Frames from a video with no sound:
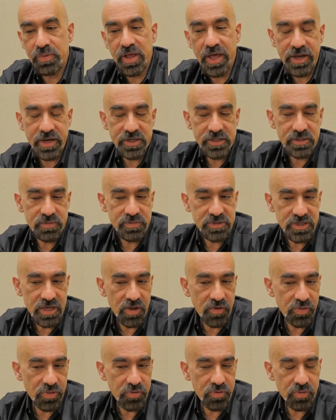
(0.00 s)
planets
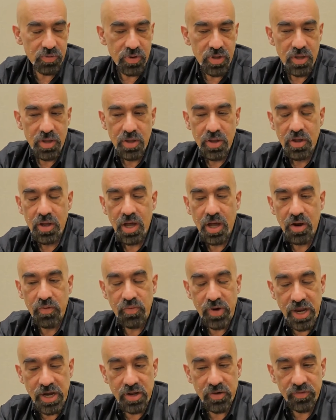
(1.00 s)
himself through
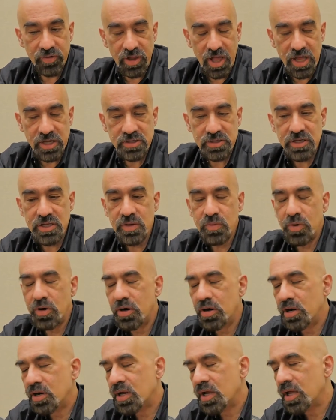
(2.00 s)
radio velocity
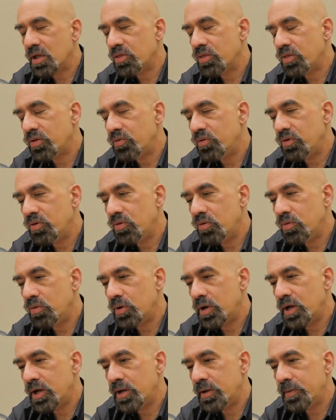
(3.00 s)
work and through